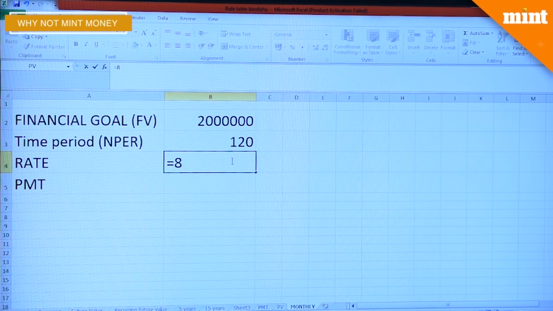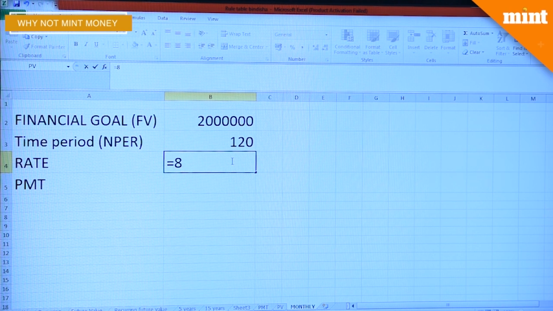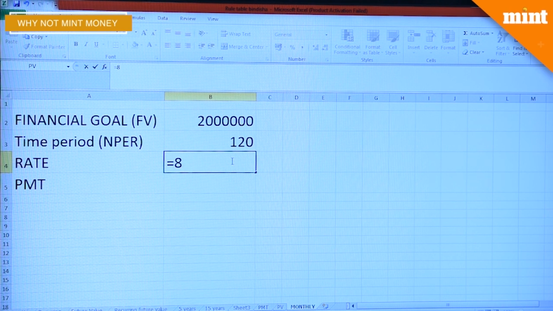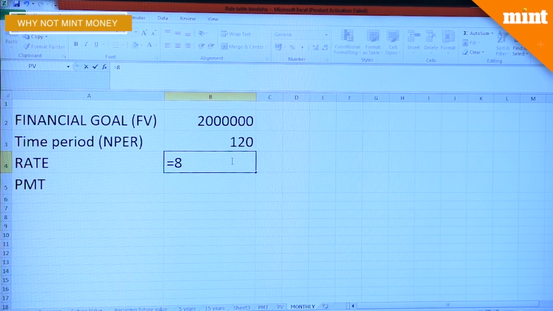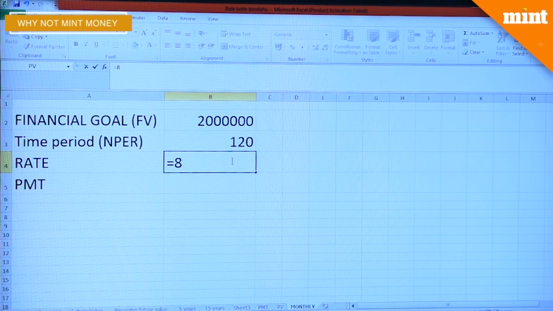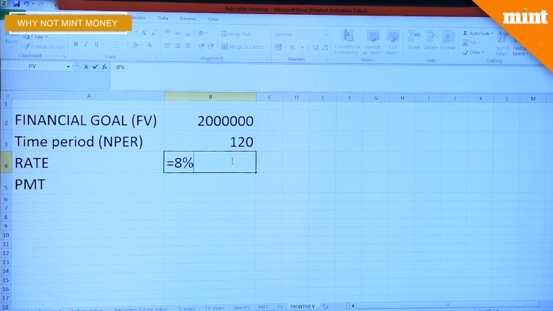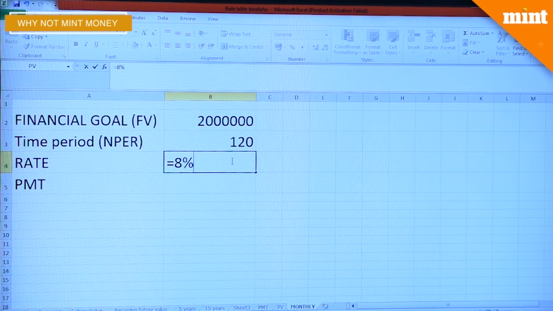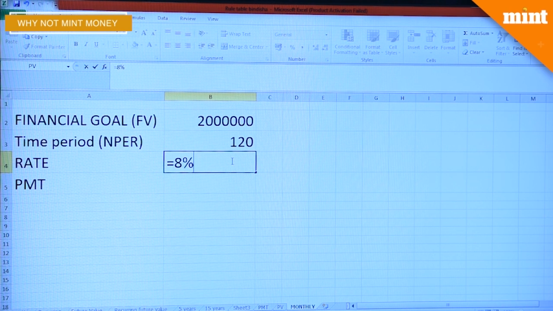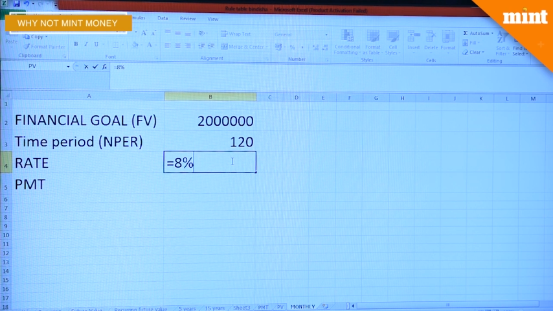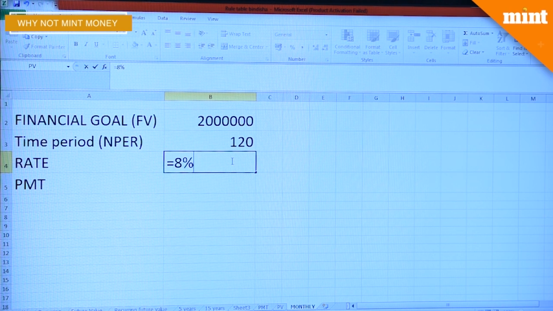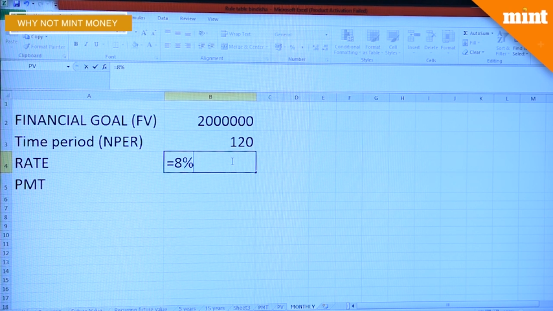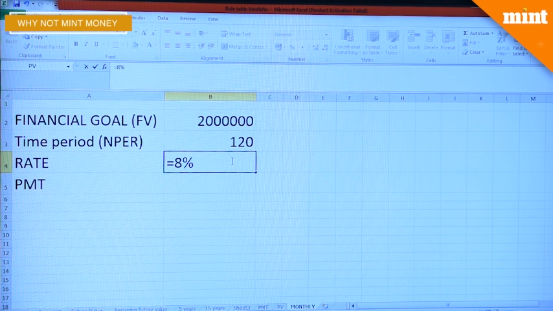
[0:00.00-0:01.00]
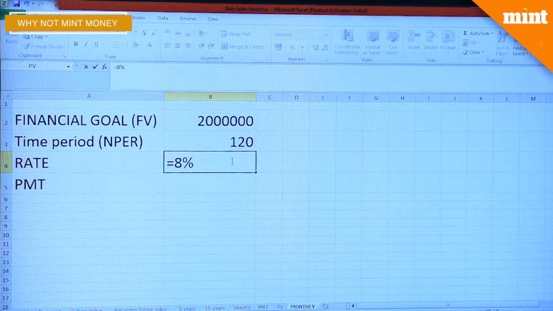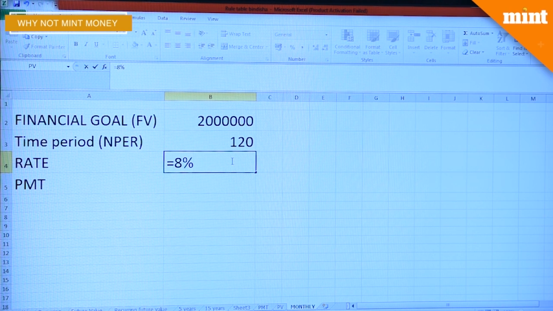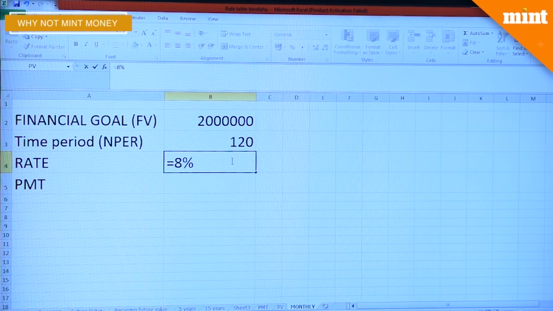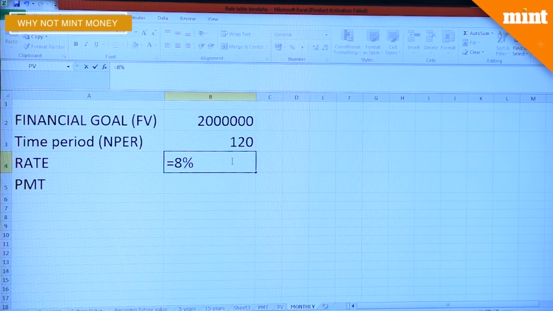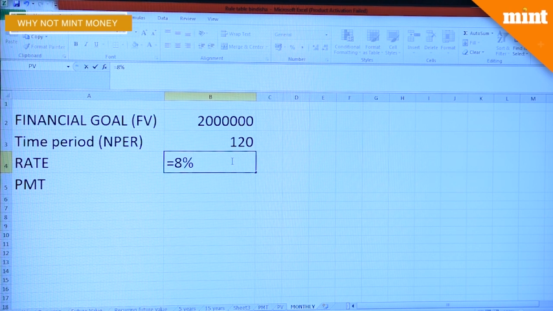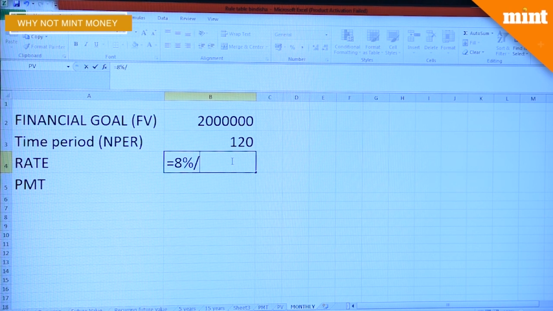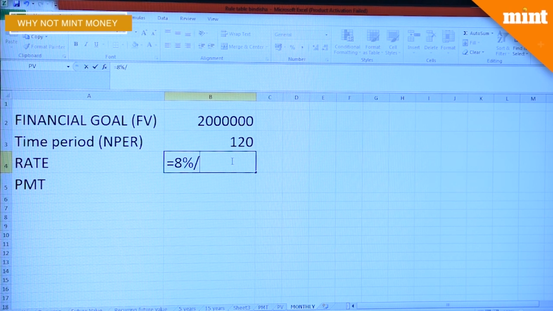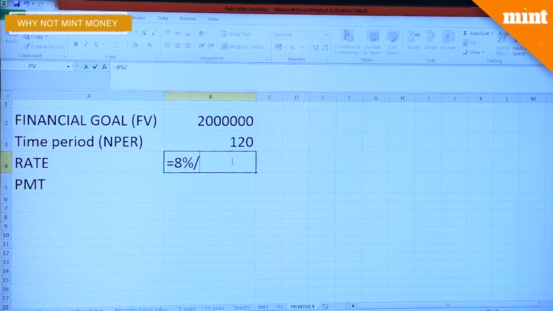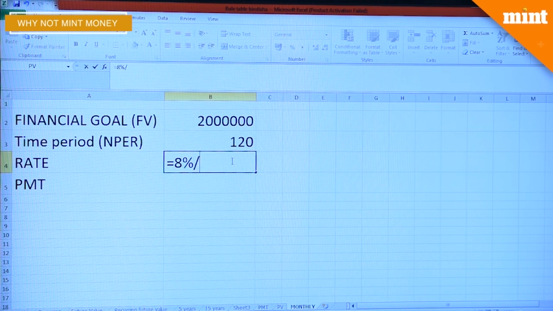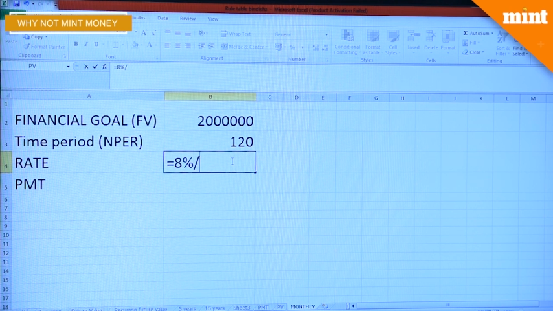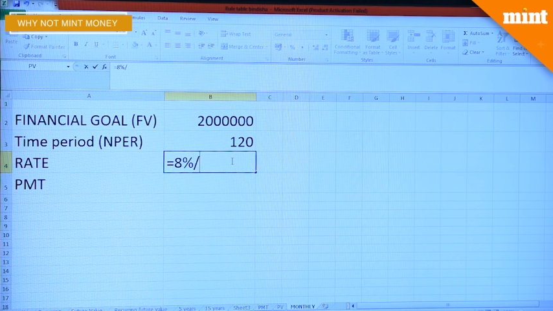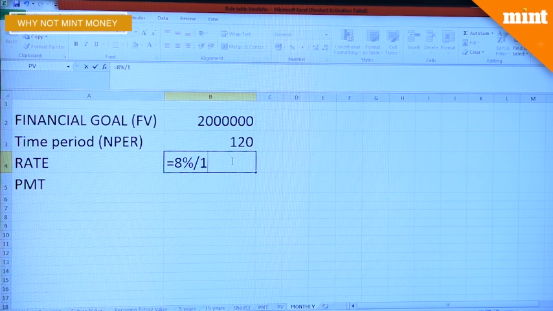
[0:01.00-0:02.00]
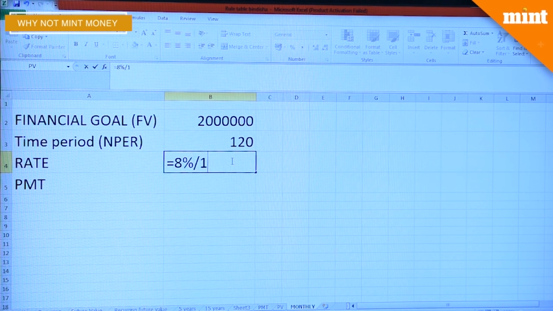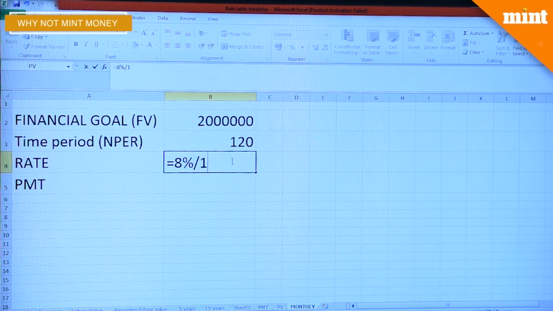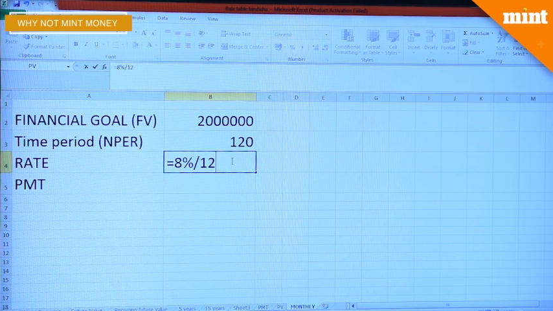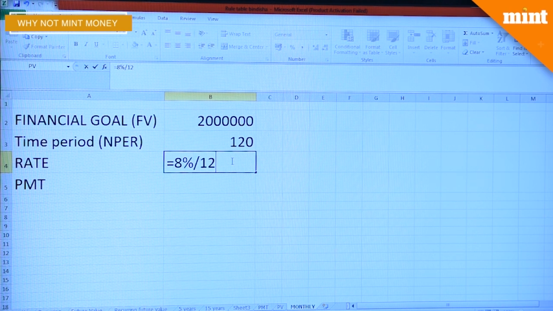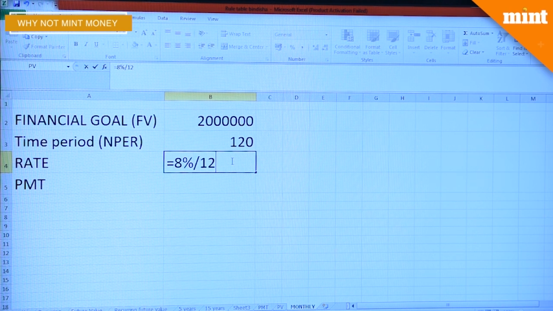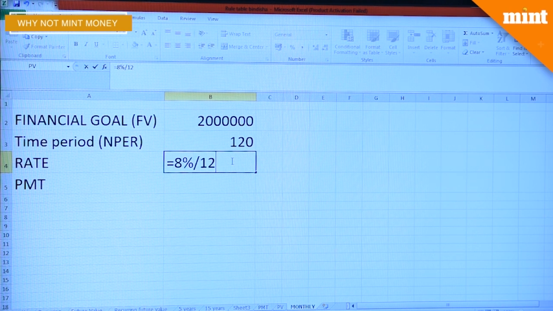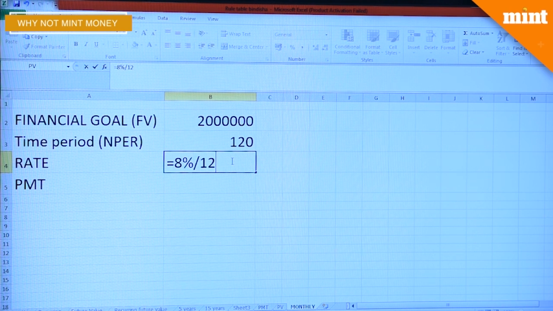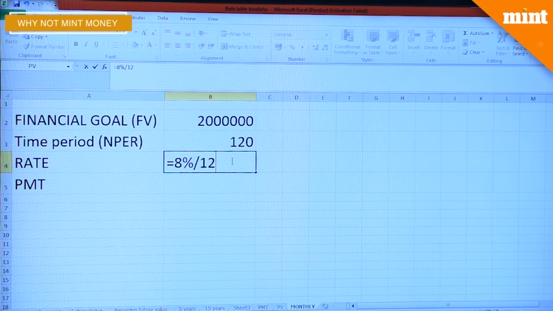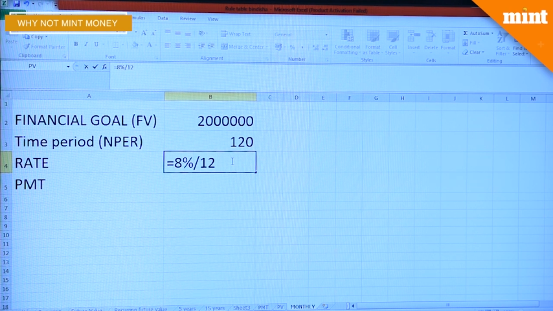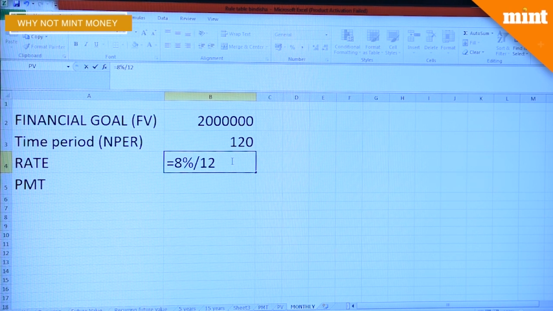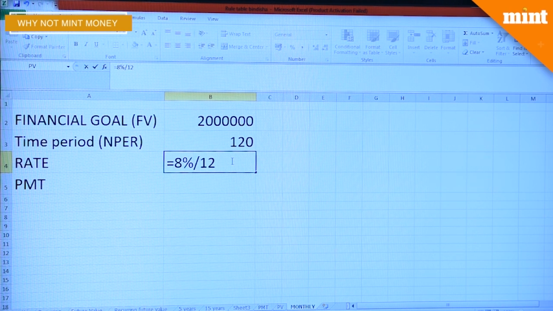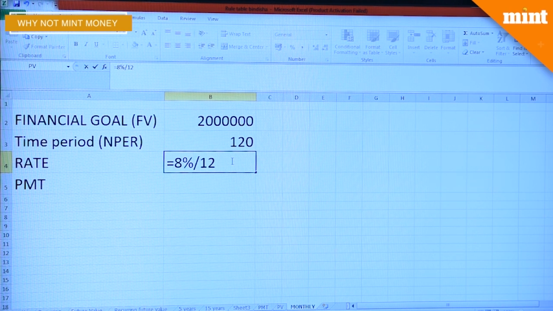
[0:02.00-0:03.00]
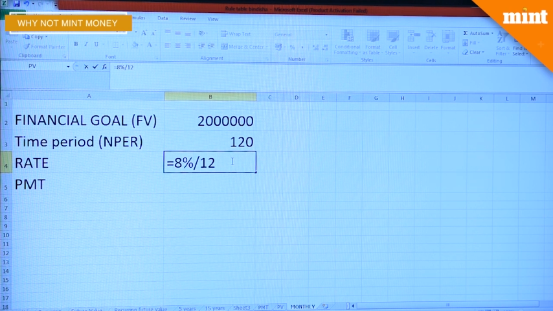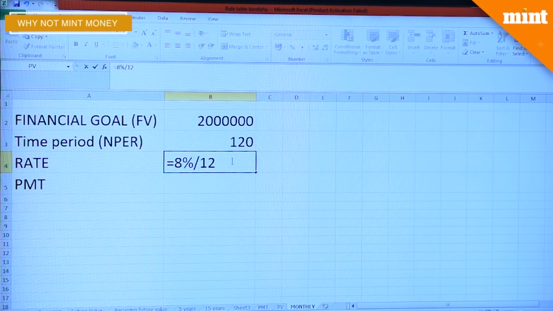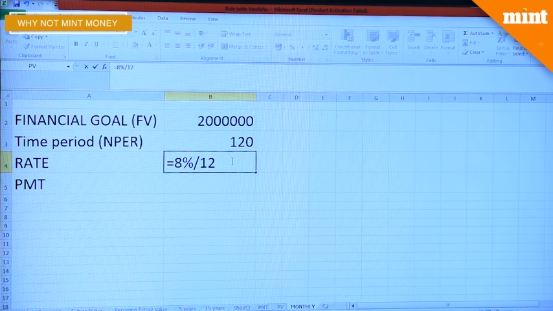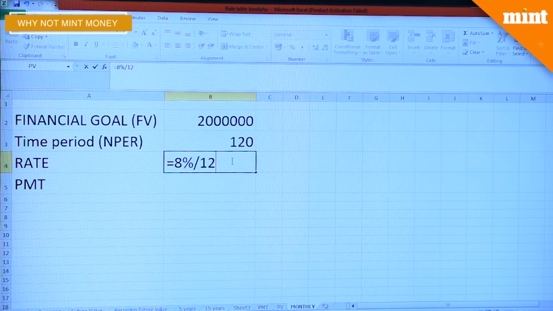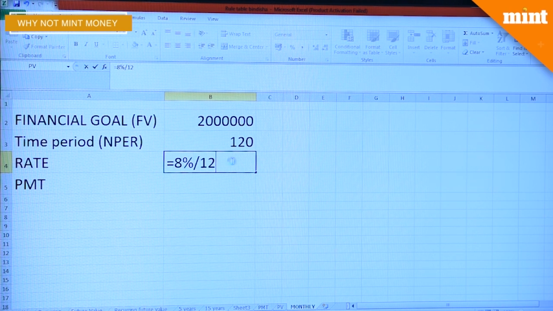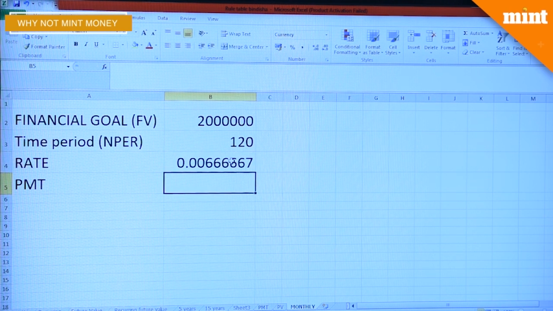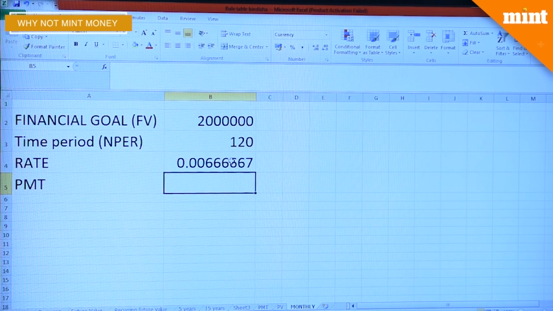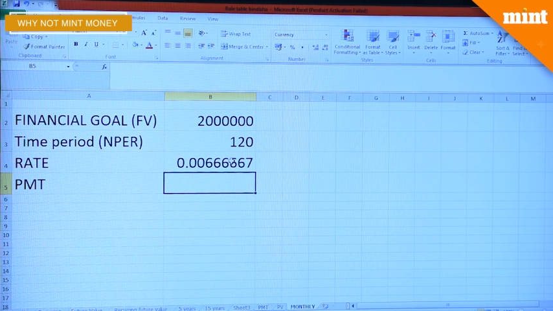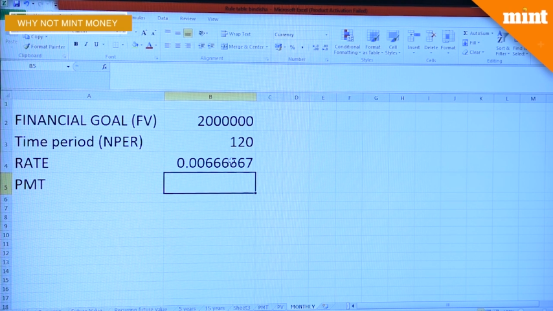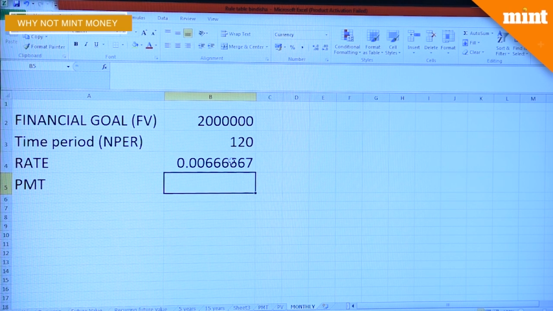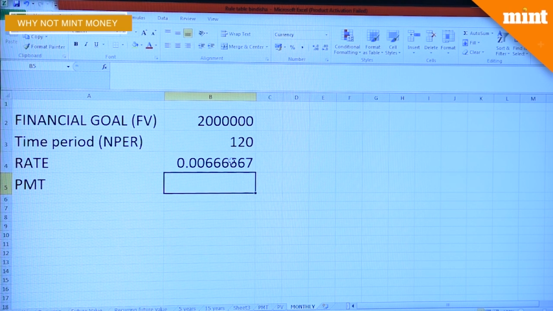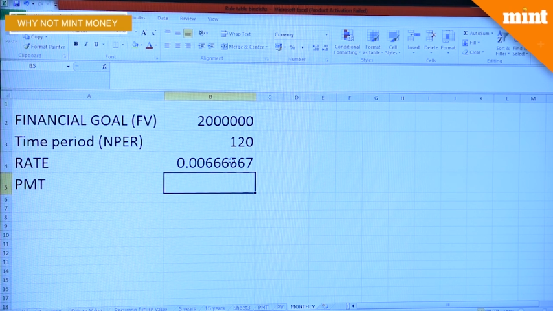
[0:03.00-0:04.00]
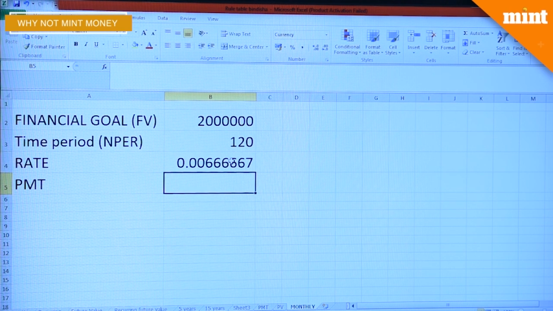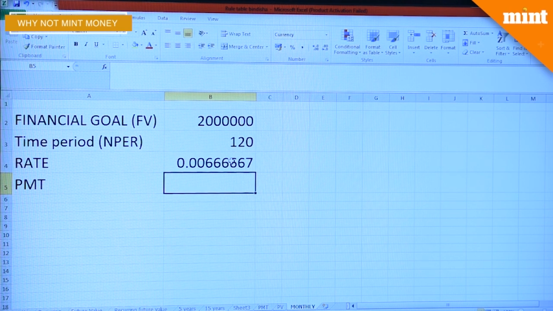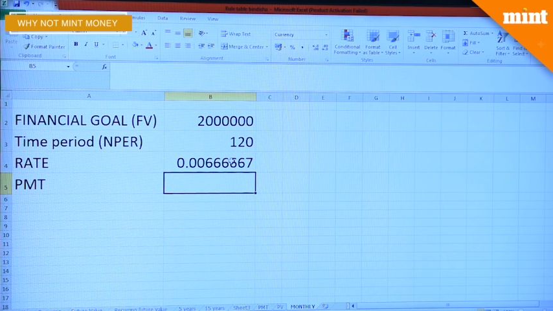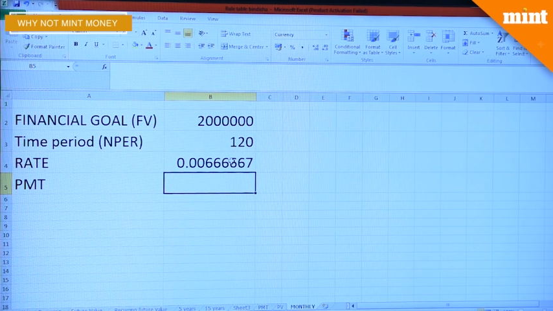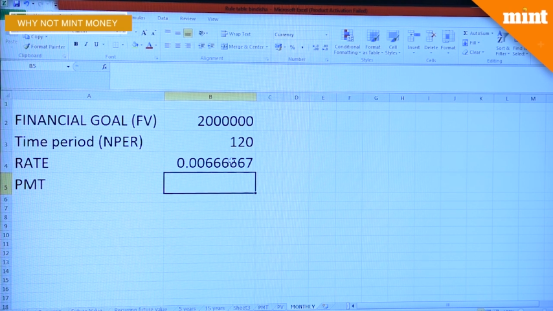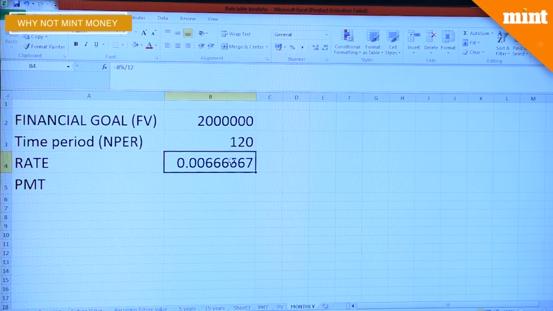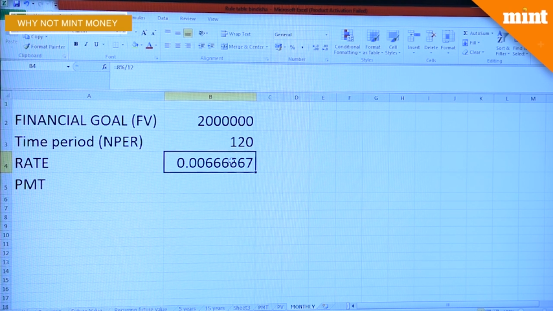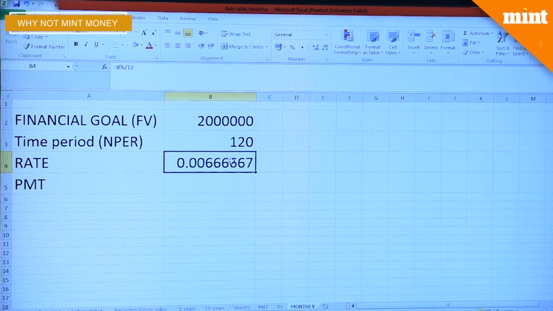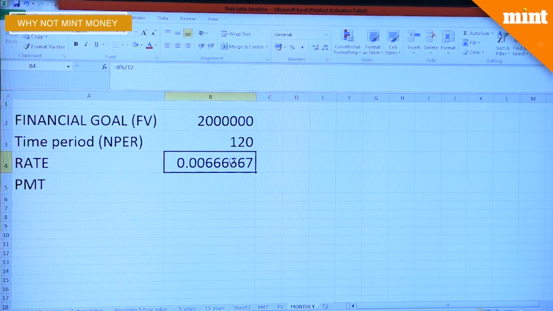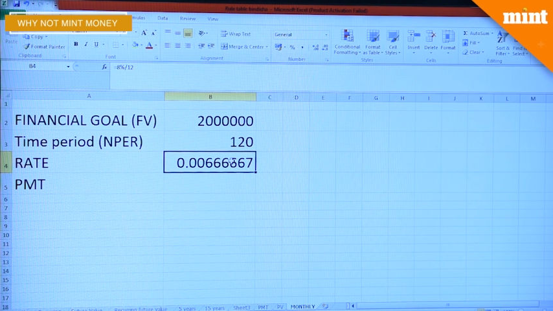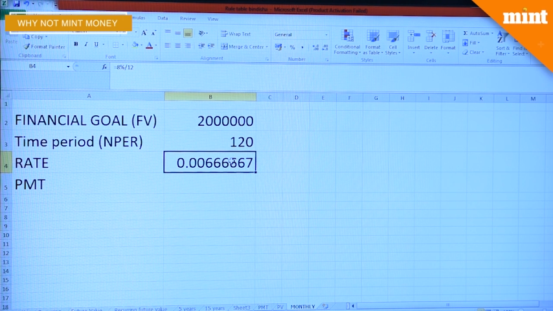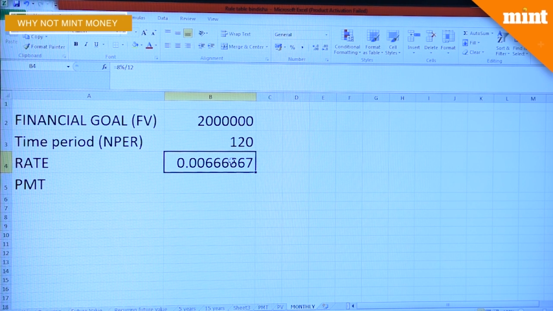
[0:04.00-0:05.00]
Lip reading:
(no speaker visible)